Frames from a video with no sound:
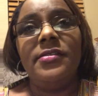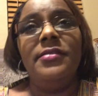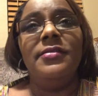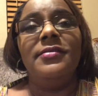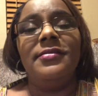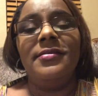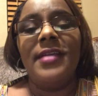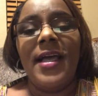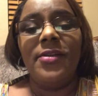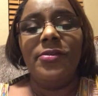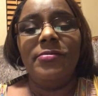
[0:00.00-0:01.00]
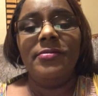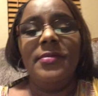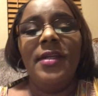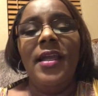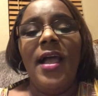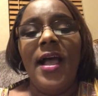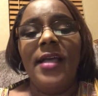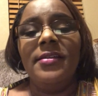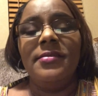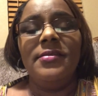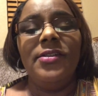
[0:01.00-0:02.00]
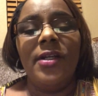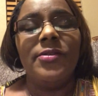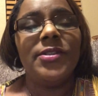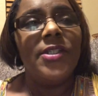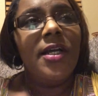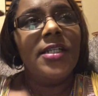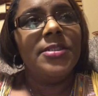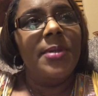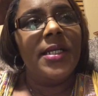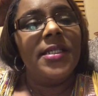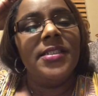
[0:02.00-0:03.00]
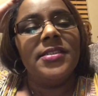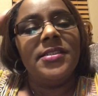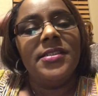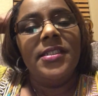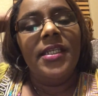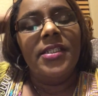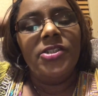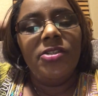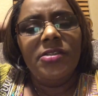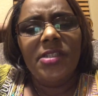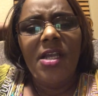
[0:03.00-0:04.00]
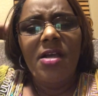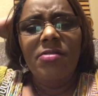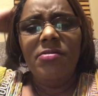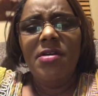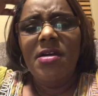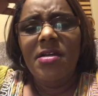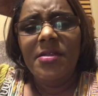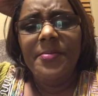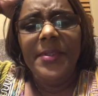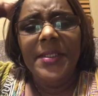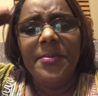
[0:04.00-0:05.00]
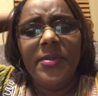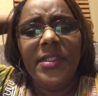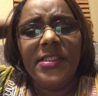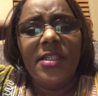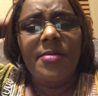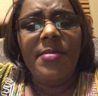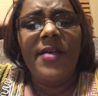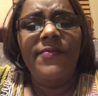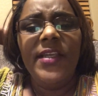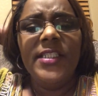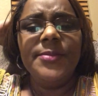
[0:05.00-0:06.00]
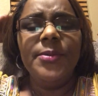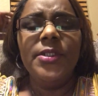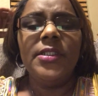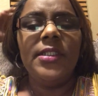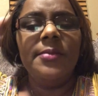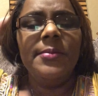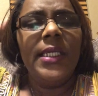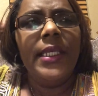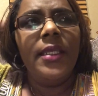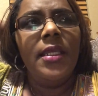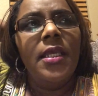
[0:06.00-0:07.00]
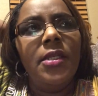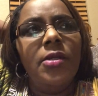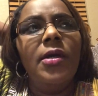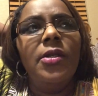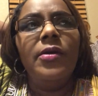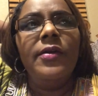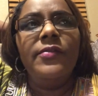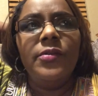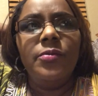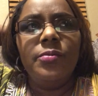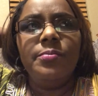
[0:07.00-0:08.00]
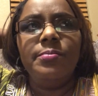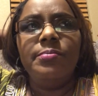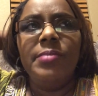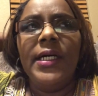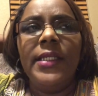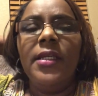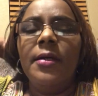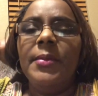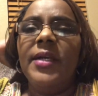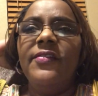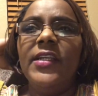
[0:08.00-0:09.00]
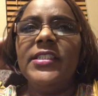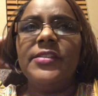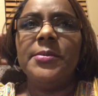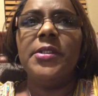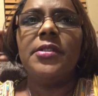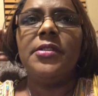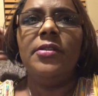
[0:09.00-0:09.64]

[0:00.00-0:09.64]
I don't I was talking to my cousin today, and she goes, "I don't know all them people that's on my Facebook," and I'm like, "No, I know everybody on my Facebook.